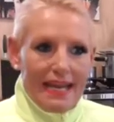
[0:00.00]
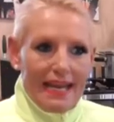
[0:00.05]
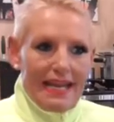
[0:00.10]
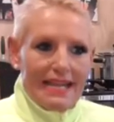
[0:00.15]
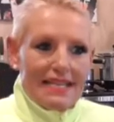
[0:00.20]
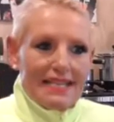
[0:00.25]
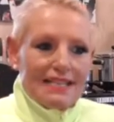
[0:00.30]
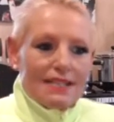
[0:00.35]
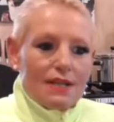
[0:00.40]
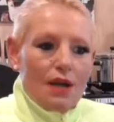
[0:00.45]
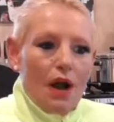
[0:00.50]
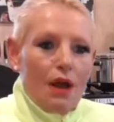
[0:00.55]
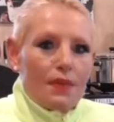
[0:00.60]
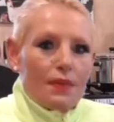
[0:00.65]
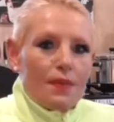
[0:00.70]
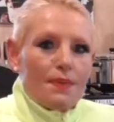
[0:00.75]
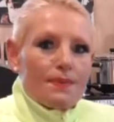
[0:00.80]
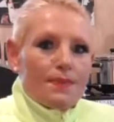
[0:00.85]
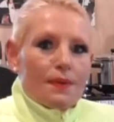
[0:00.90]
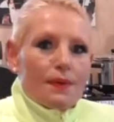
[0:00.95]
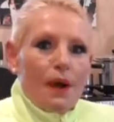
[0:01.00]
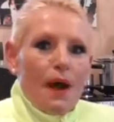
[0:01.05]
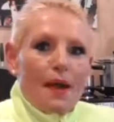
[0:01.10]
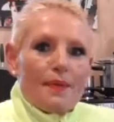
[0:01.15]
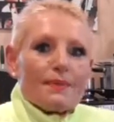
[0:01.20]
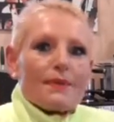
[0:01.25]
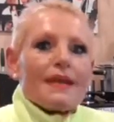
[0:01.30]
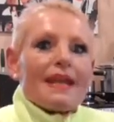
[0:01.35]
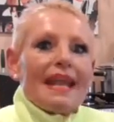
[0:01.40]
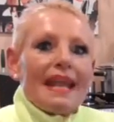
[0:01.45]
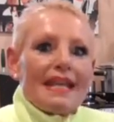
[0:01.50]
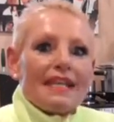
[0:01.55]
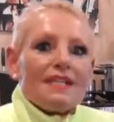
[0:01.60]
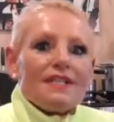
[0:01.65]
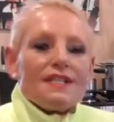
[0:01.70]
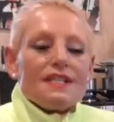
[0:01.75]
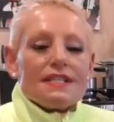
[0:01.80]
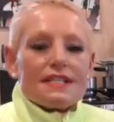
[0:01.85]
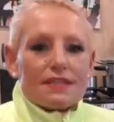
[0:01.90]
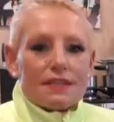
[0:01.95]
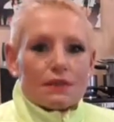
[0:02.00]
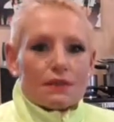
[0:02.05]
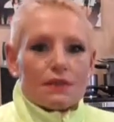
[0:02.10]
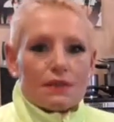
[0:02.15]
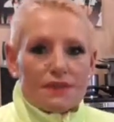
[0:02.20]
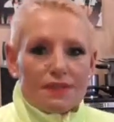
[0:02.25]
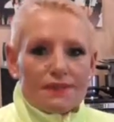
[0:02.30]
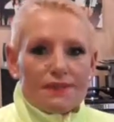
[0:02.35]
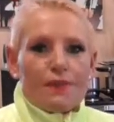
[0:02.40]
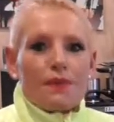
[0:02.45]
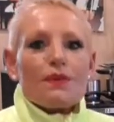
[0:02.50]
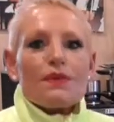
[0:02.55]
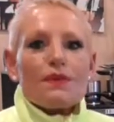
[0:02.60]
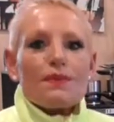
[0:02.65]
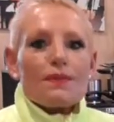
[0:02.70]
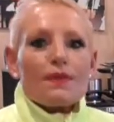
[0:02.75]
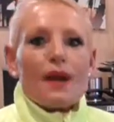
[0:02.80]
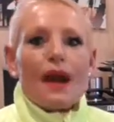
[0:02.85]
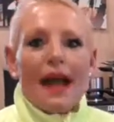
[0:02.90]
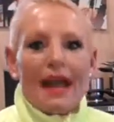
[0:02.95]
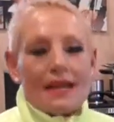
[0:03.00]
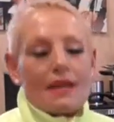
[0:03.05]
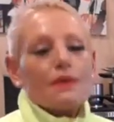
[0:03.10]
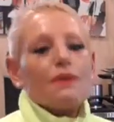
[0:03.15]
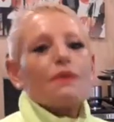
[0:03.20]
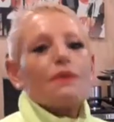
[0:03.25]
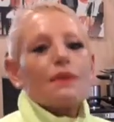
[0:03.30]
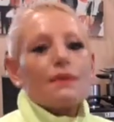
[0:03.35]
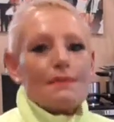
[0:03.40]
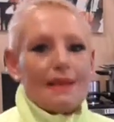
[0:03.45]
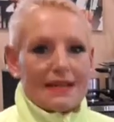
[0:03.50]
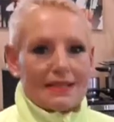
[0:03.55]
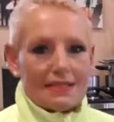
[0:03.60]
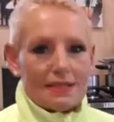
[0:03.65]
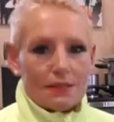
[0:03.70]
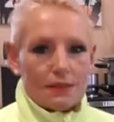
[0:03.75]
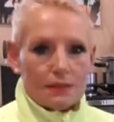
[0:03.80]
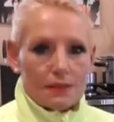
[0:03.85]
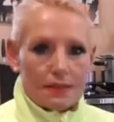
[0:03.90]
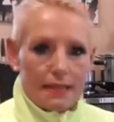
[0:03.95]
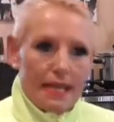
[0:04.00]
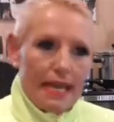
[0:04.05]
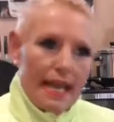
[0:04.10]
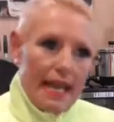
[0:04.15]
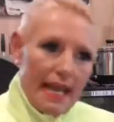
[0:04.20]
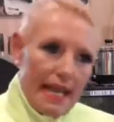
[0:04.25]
It is not the primary energy source for the brain or the muscles.